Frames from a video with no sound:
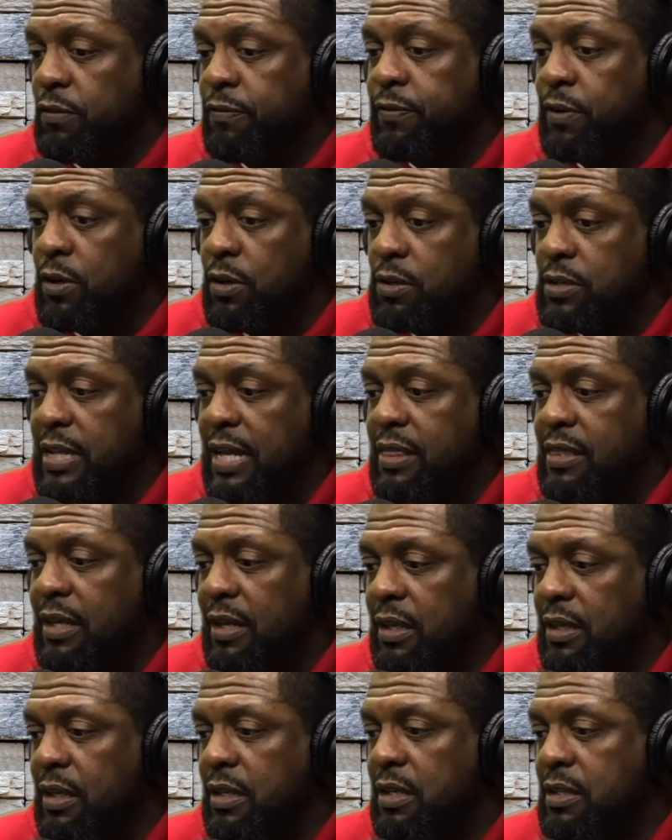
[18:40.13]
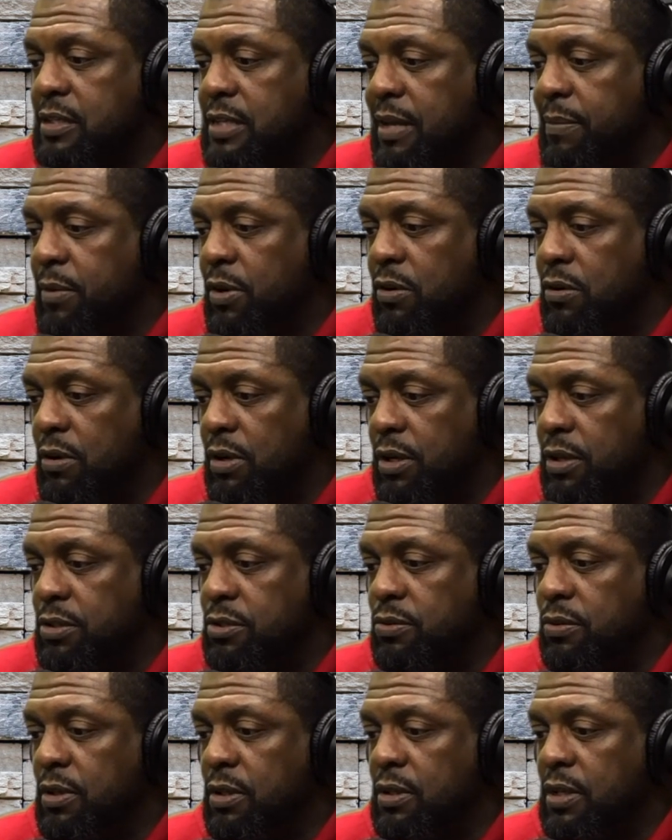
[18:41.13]
first, I think that any time you're going
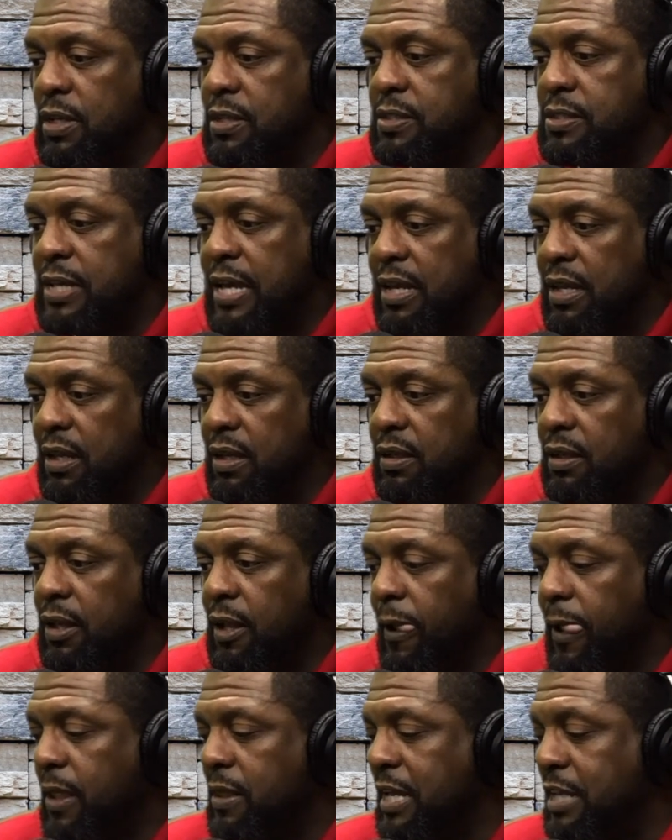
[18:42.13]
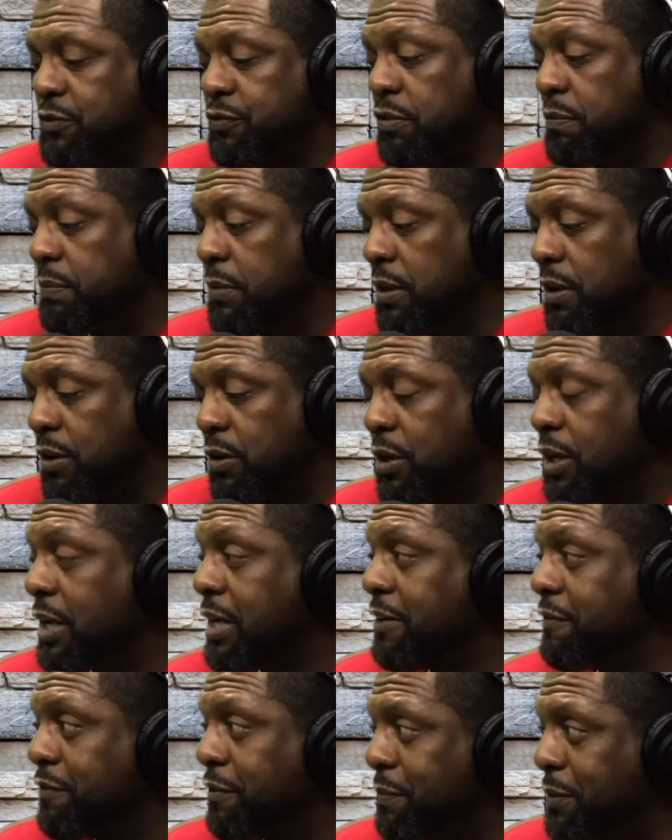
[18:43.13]
into a setting that's familiar or
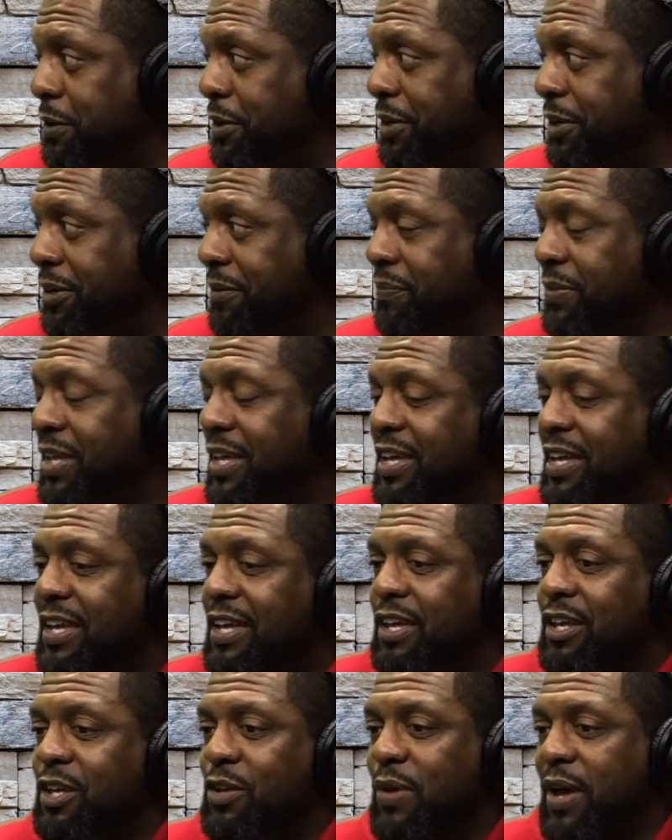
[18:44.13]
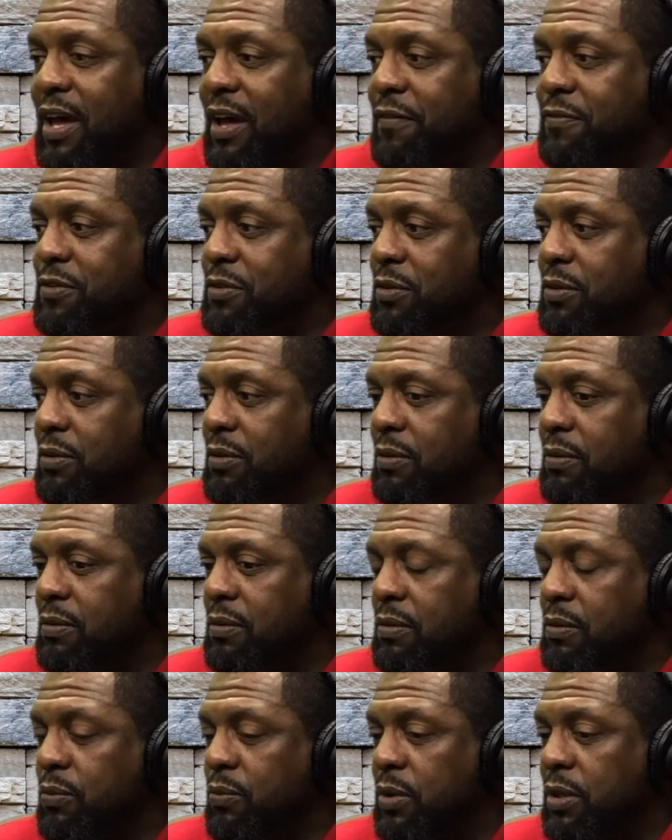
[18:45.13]
unfamiliar, you have to
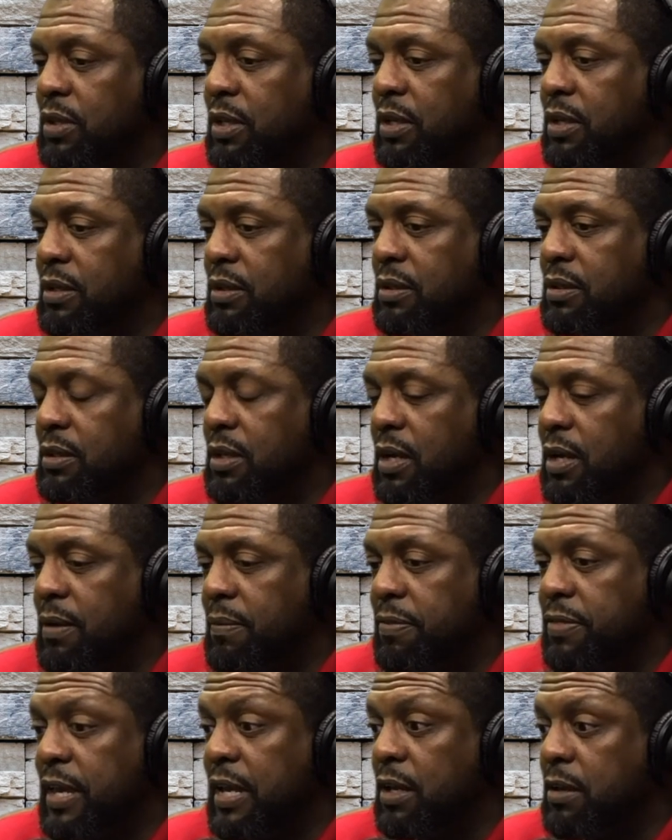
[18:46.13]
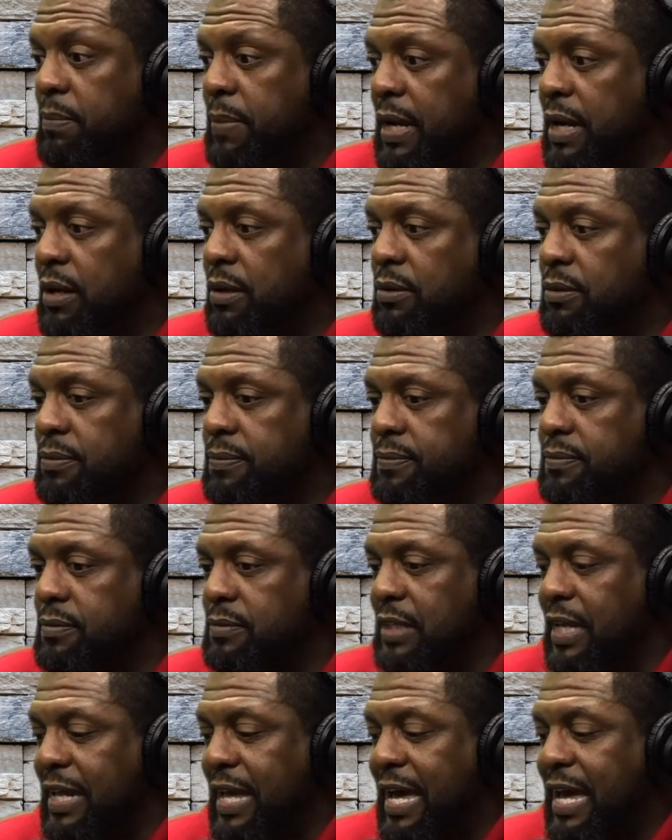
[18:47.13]
really think about,
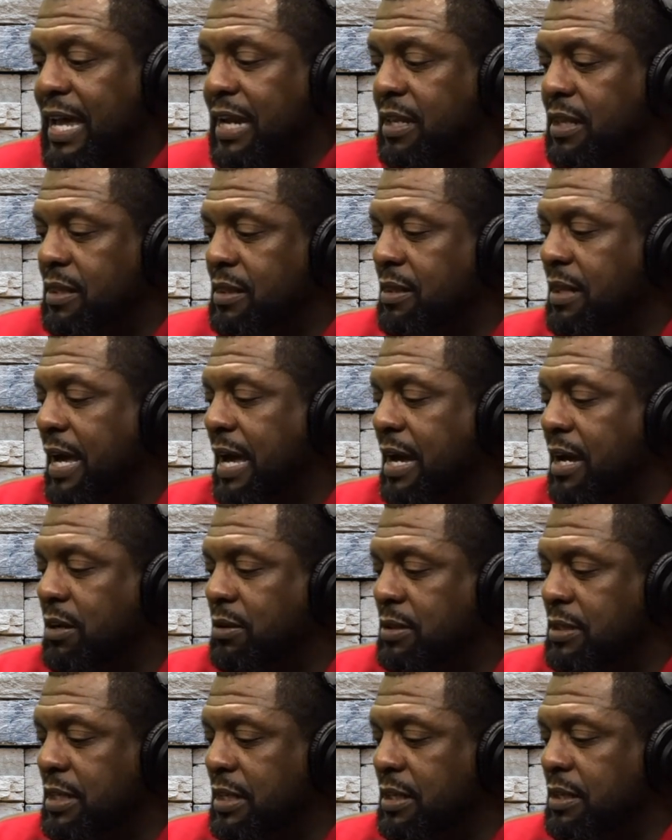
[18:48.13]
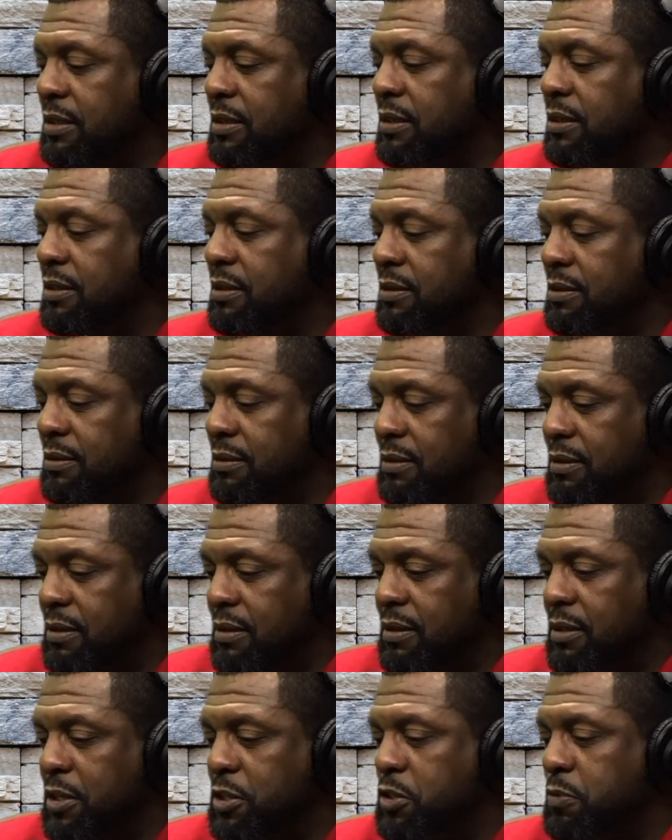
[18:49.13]
like, how did
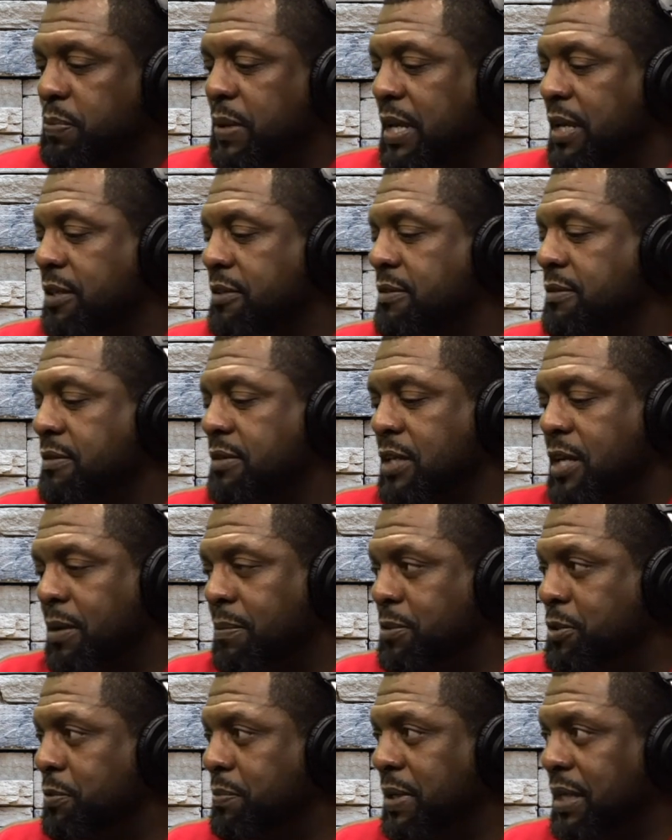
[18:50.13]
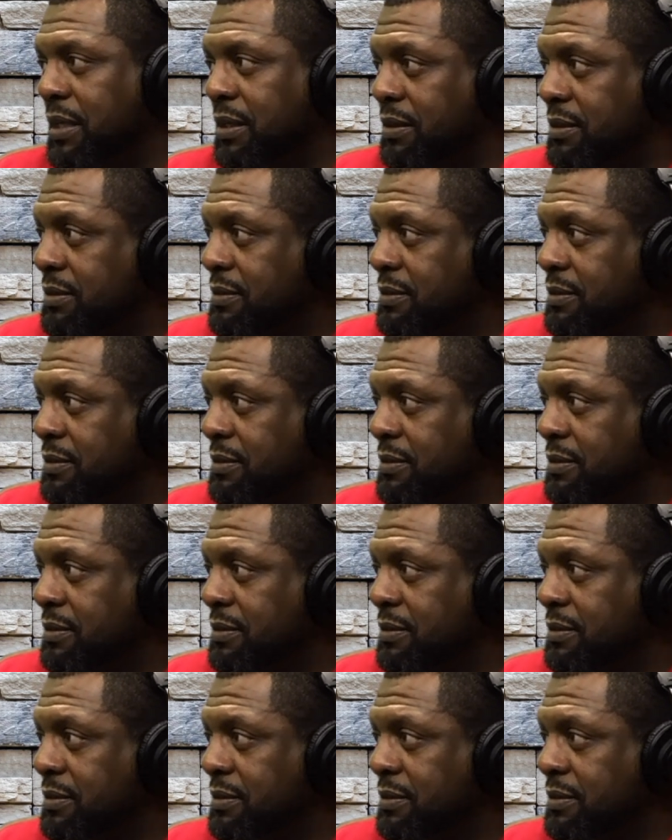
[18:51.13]
this space come to be,